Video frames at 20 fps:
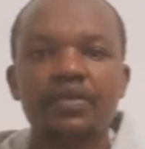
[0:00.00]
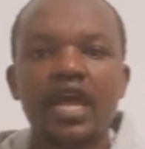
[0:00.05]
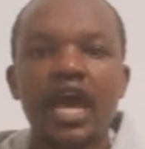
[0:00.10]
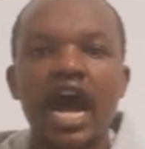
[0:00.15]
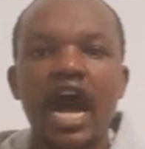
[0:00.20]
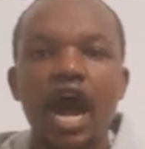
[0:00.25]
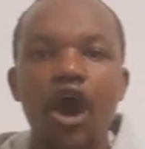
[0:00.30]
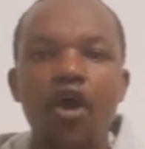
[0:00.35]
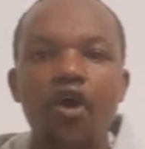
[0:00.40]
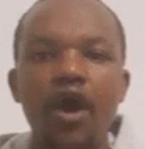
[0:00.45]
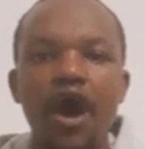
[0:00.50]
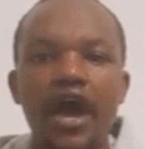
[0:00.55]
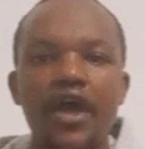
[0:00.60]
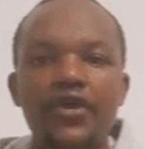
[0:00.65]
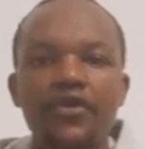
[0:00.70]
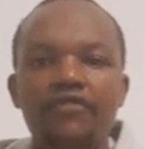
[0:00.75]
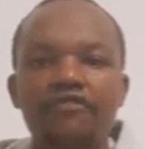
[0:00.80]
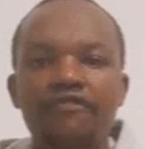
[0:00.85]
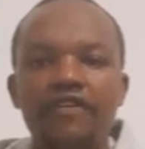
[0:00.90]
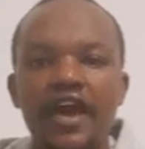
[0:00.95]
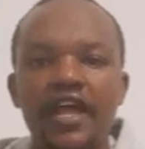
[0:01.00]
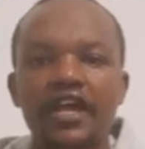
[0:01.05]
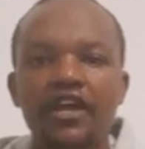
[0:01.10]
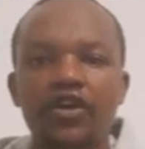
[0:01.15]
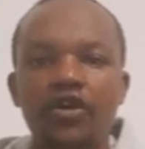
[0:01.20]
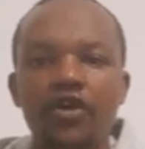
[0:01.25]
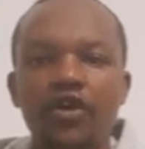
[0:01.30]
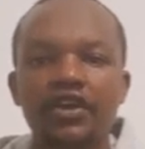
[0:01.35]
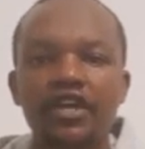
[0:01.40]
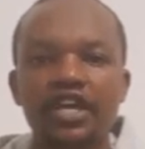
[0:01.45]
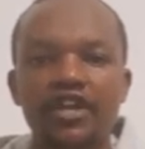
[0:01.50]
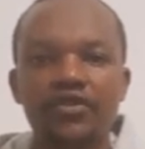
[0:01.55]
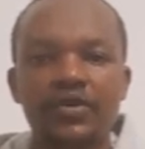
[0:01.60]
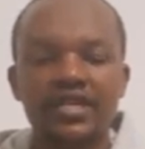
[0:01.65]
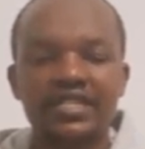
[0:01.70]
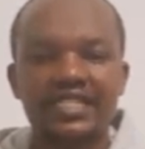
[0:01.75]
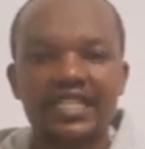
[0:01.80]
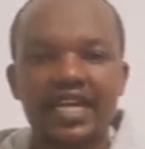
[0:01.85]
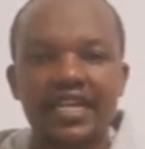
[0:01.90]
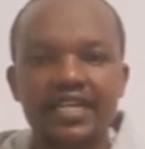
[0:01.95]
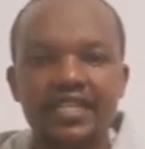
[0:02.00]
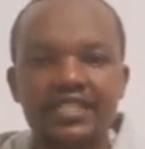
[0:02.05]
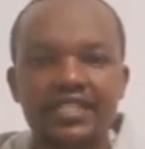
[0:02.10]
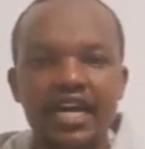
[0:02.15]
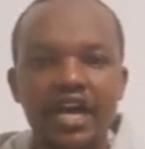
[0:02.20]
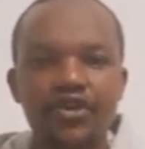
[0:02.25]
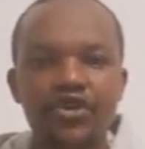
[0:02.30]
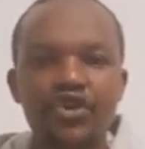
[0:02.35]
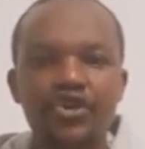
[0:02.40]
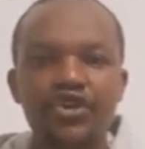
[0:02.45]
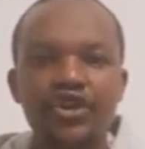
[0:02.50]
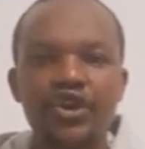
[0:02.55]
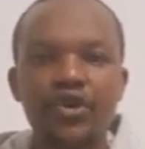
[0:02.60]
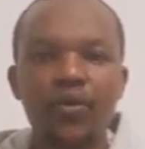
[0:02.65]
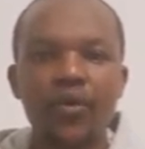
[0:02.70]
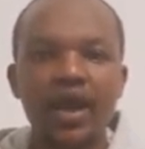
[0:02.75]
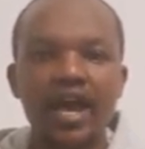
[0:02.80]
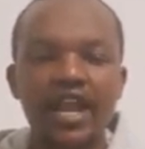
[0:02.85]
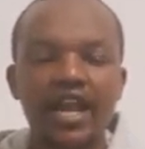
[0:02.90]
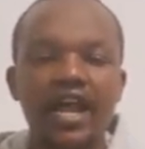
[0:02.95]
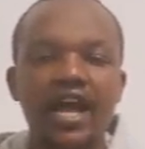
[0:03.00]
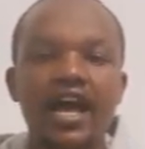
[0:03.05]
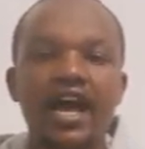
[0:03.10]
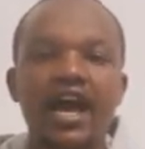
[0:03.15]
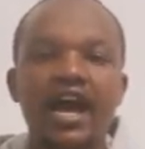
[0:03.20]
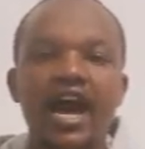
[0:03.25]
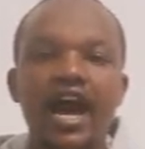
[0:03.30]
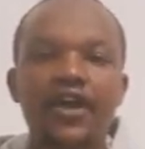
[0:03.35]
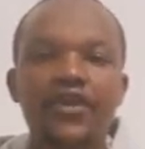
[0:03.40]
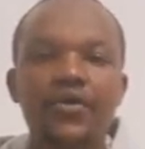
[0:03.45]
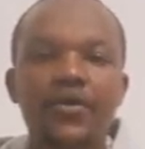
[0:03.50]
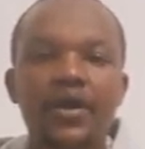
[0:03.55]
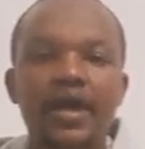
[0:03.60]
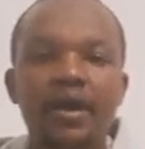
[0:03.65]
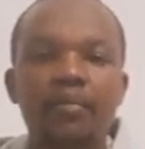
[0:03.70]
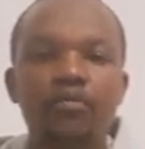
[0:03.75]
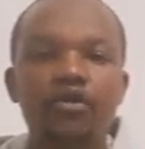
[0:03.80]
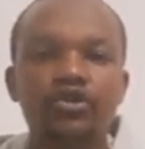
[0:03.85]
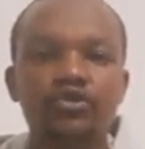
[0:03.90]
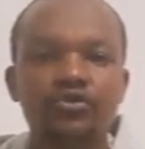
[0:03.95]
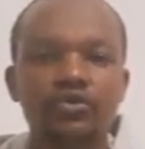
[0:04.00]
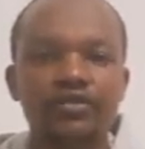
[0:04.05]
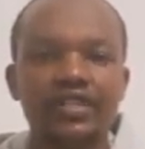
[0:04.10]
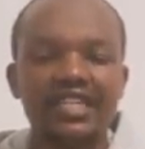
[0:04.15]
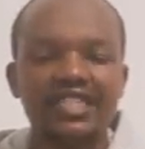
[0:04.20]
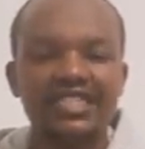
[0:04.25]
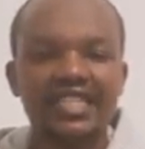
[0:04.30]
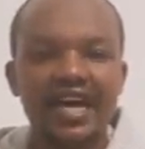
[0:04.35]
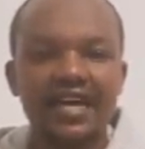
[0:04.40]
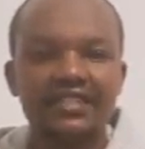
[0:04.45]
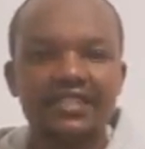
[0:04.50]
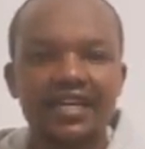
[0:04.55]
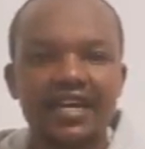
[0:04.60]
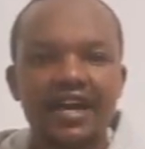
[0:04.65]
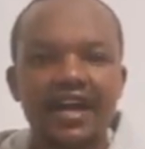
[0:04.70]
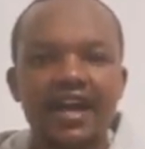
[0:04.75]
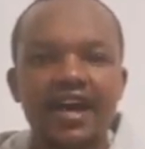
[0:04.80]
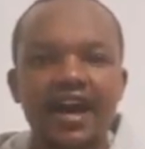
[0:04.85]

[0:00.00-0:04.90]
How are you faring on in your studies? Are you doing well? Are you able to the task?